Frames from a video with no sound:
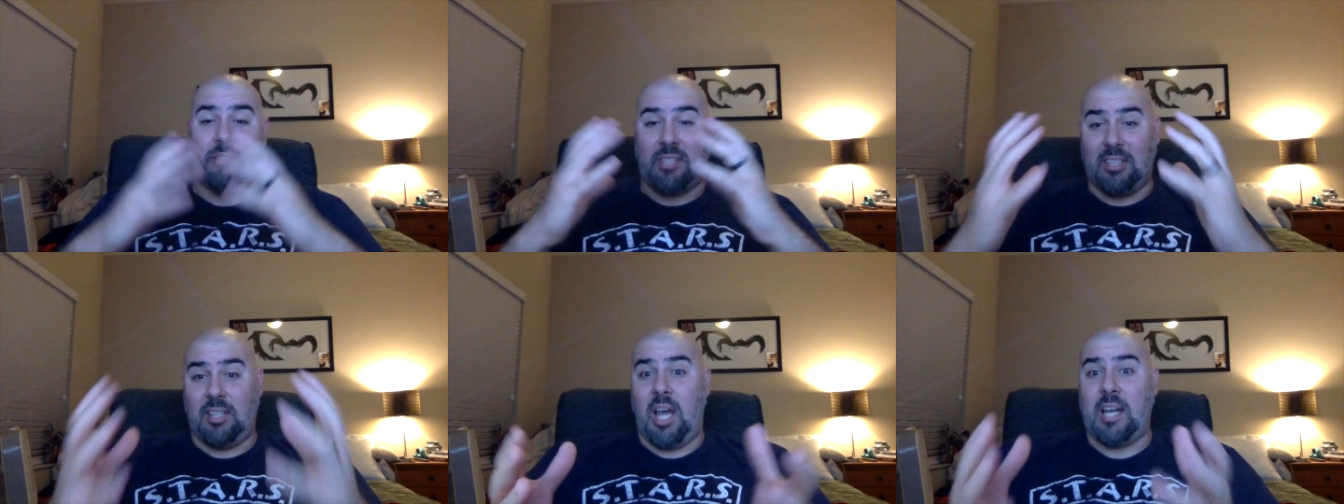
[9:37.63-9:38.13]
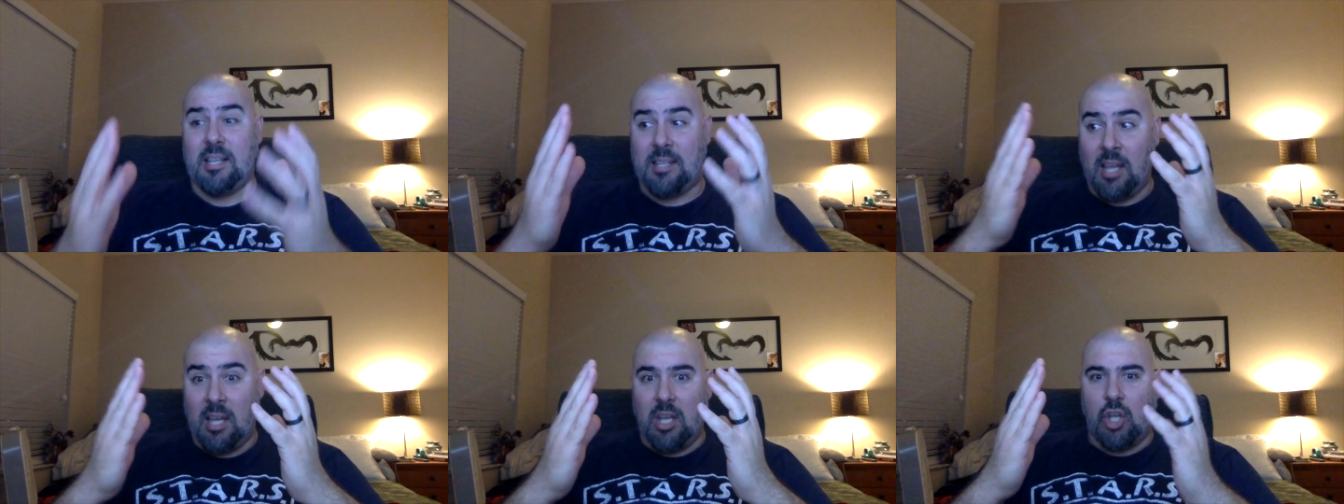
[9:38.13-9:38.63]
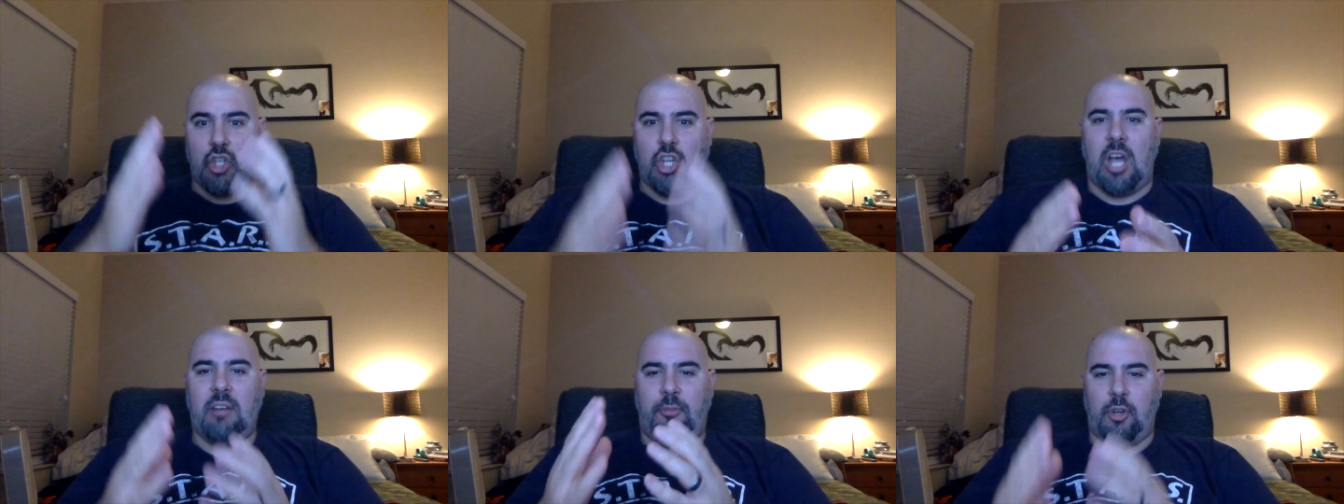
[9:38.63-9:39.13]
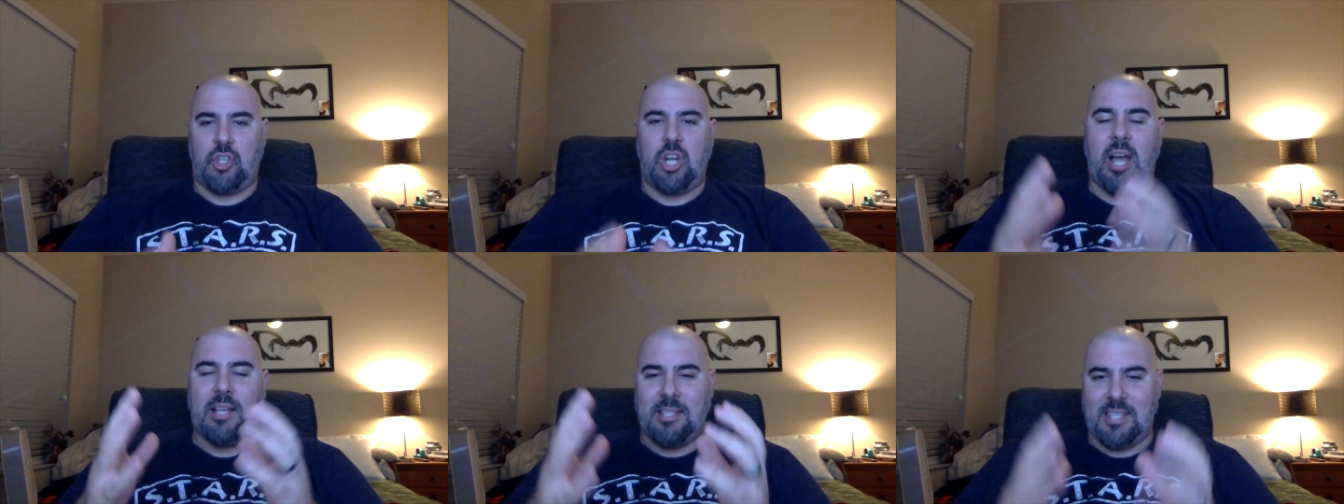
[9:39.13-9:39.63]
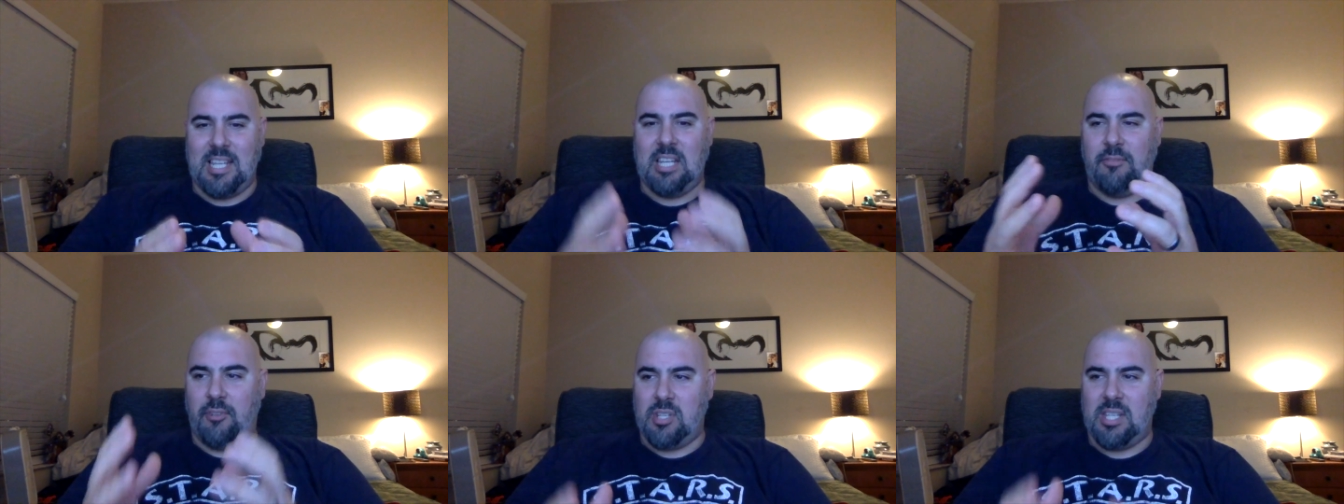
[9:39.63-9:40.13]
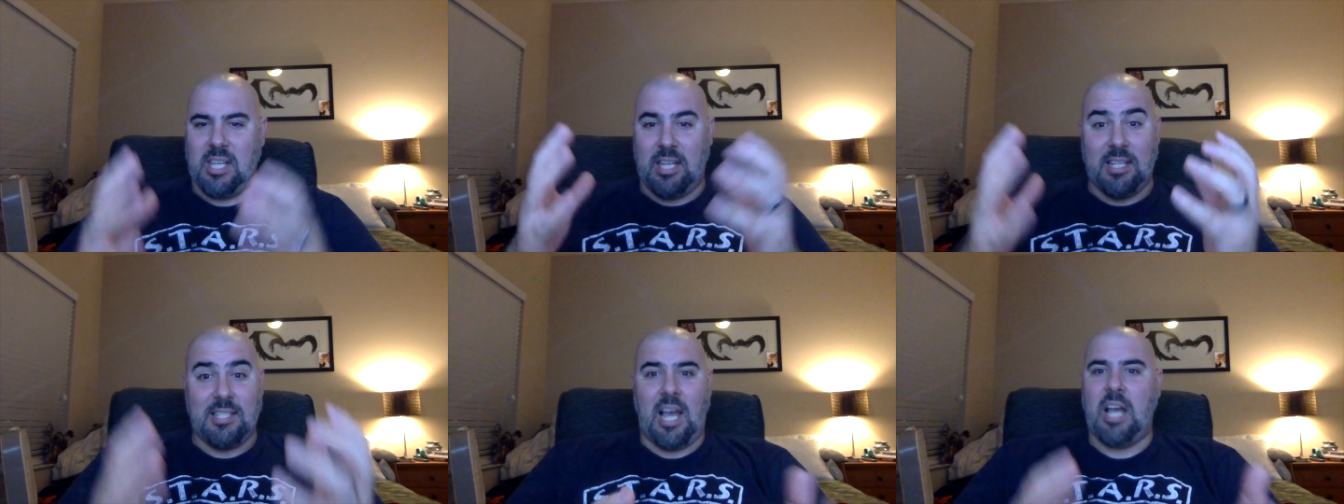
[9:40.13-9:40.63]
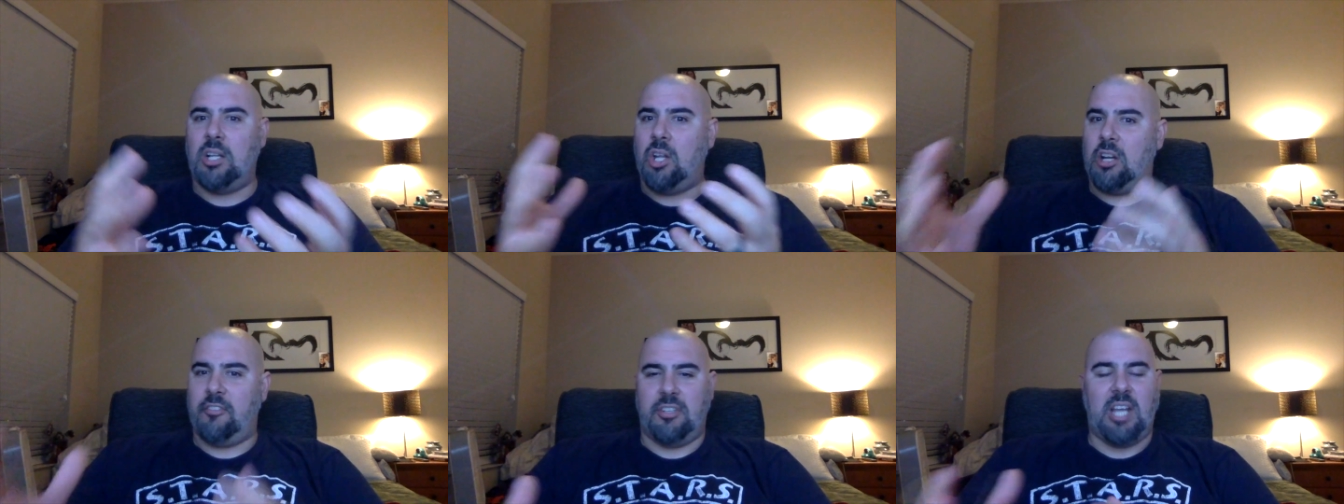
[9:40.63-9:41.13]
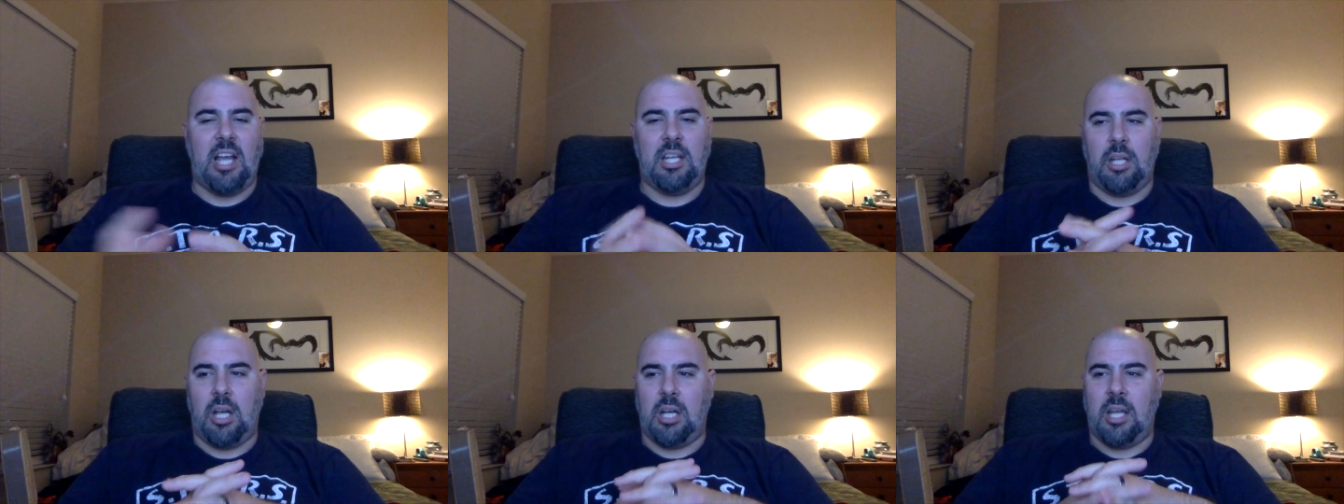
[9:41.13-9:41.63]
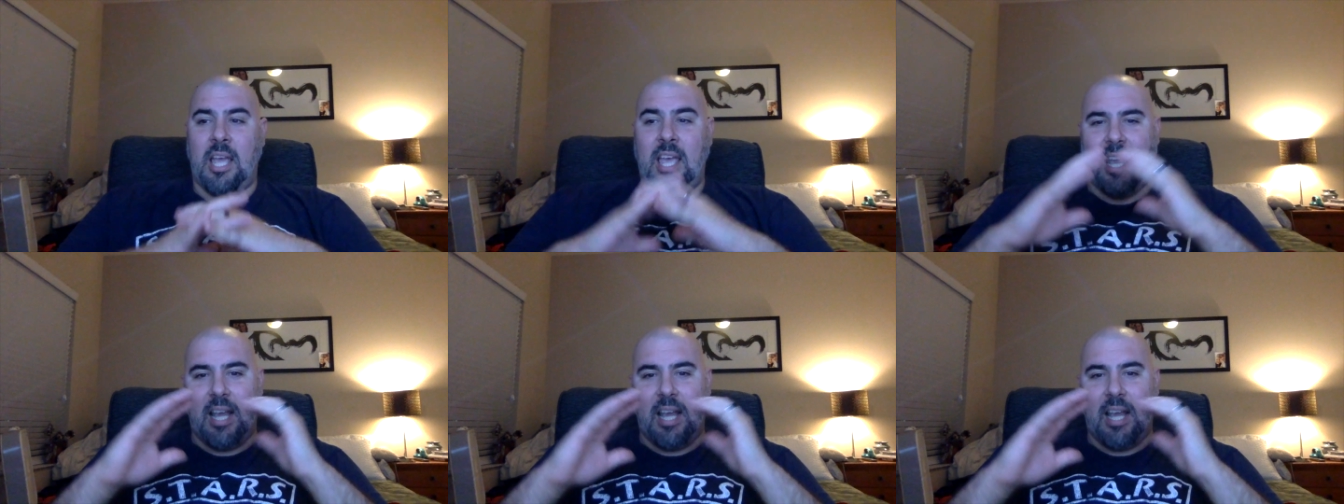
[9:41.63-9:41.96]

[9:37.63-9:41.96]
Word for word: There's a lot of shot for shot and scene for scene and dialogue for dialogue.